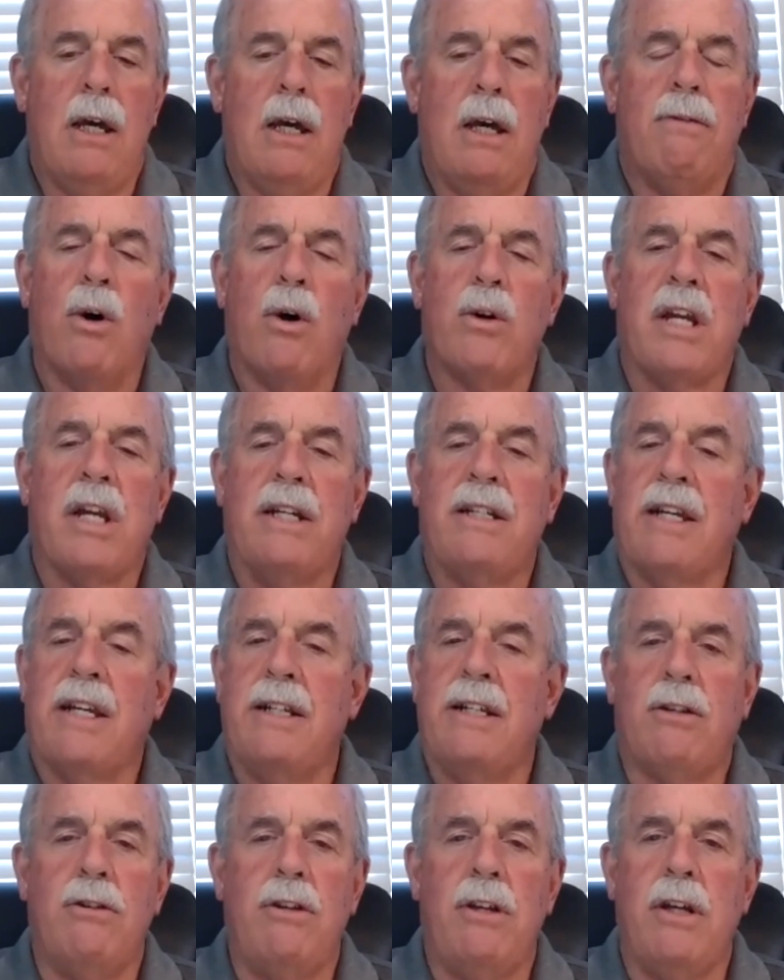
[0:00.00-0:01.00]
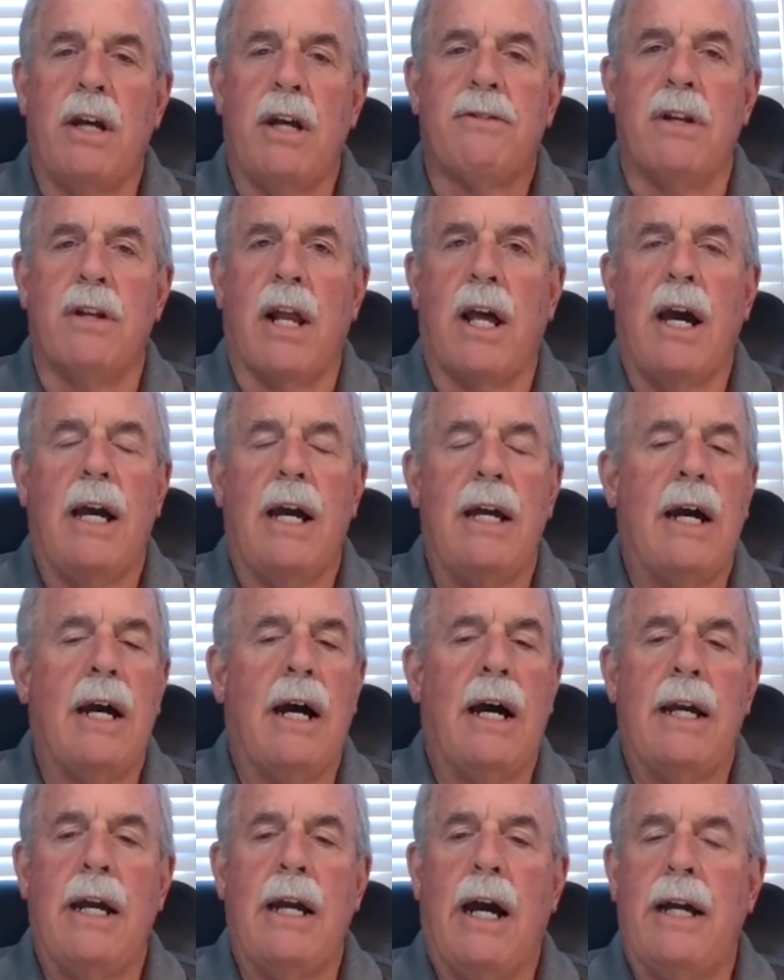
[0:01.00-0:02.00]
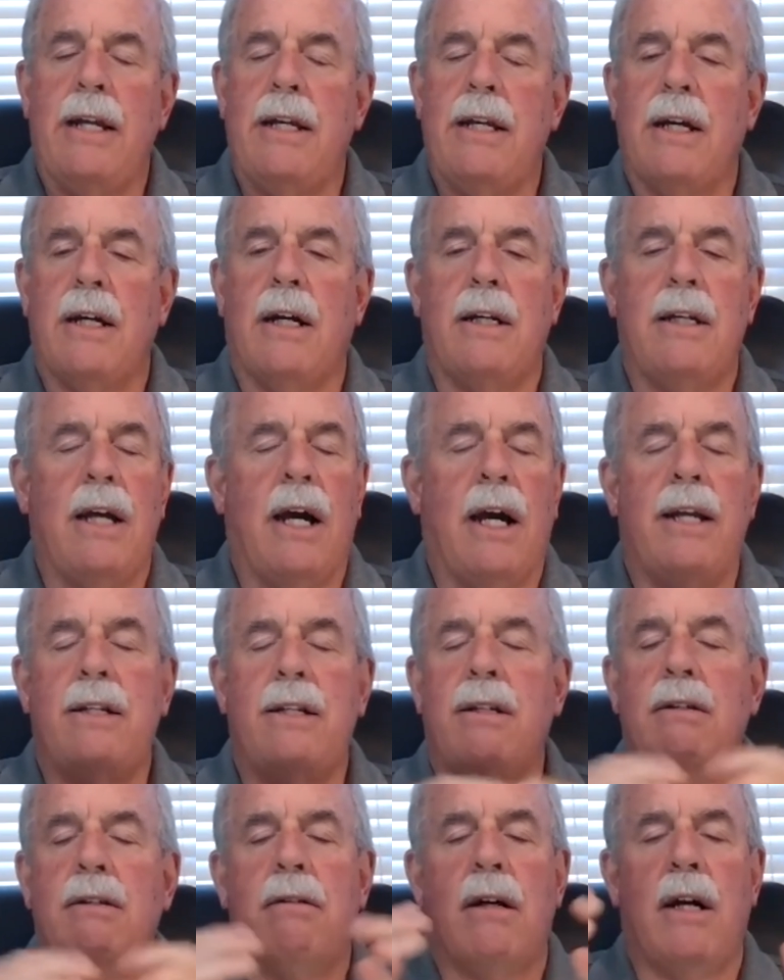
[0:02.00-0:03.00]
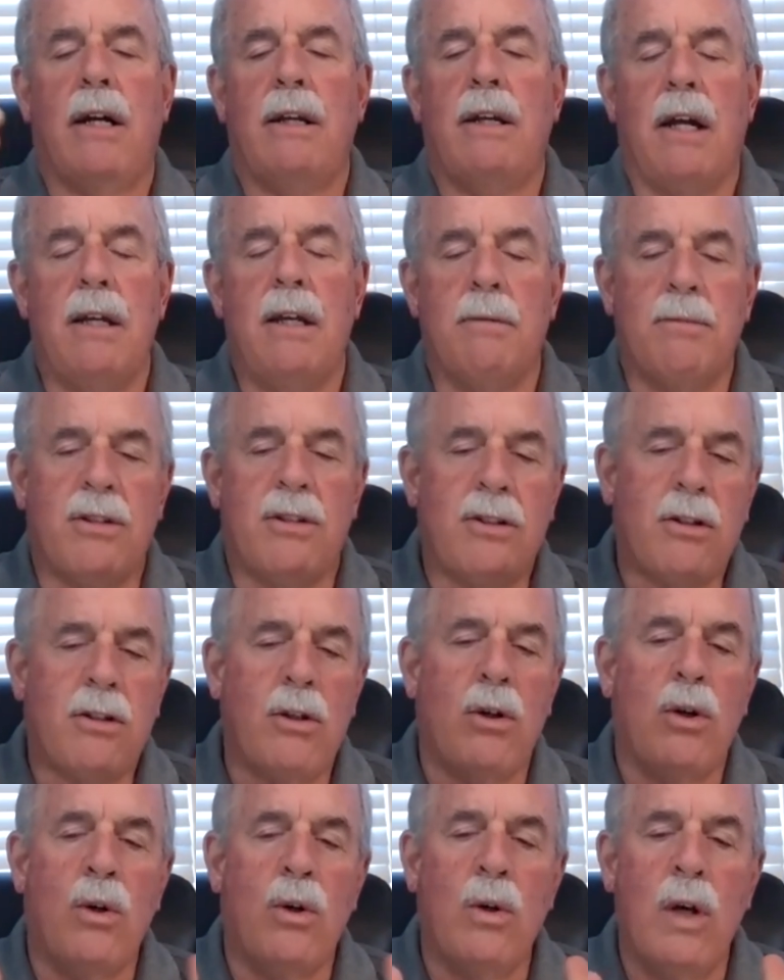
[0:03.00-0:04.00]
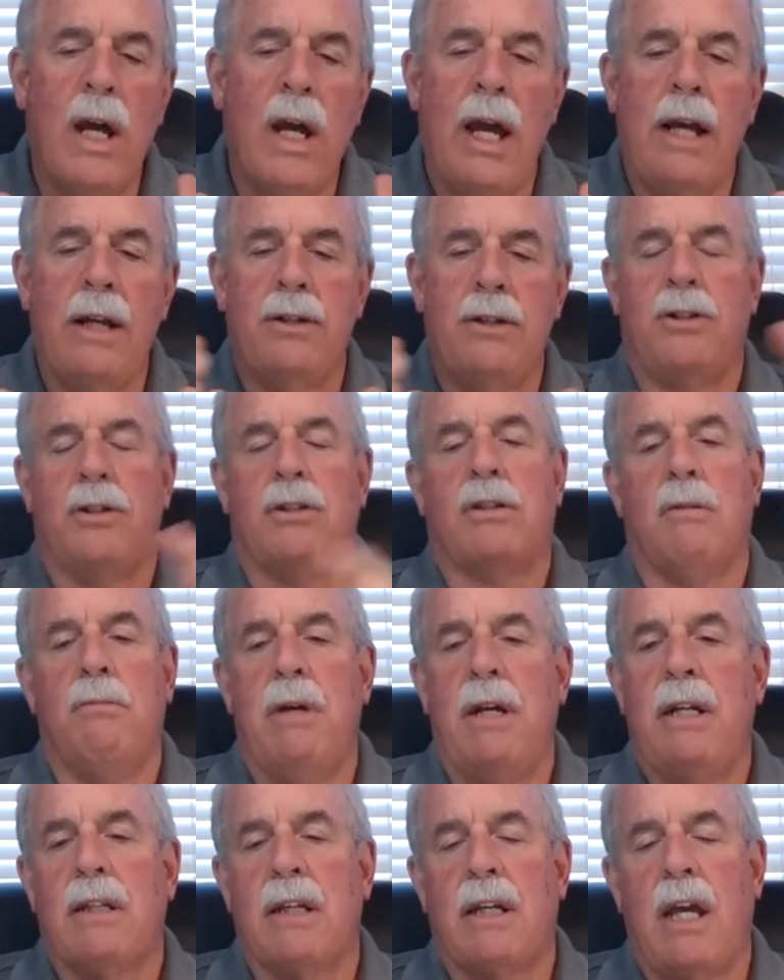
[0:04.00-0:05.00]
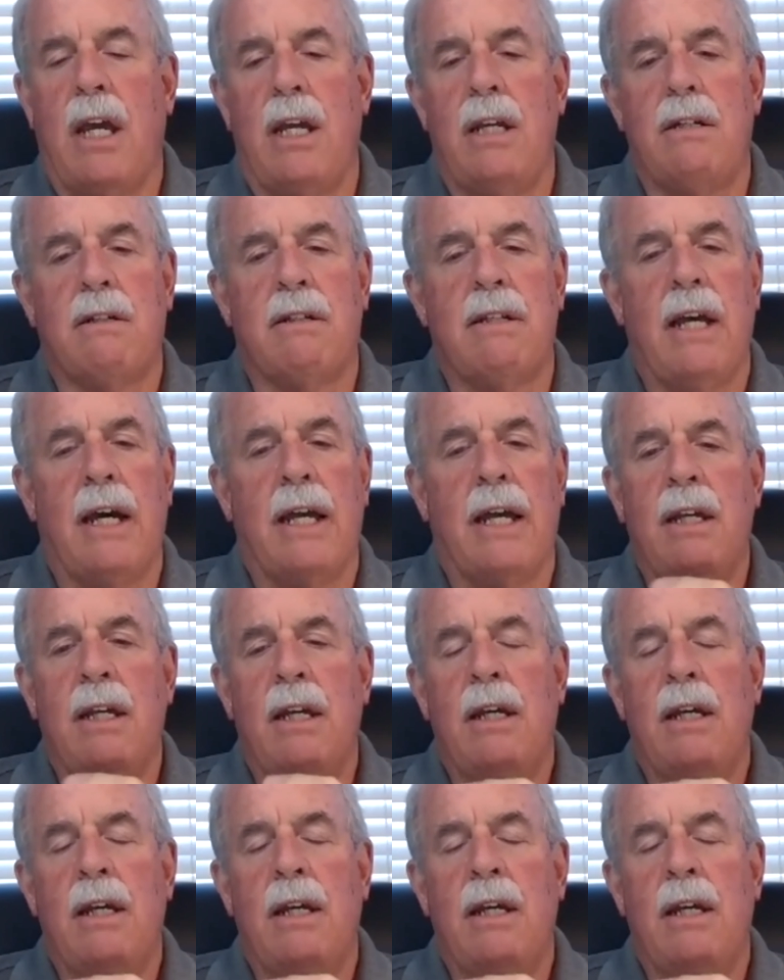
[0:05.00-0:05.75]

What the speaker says: folks, I said to you yesterday, I am so anxious to make the case that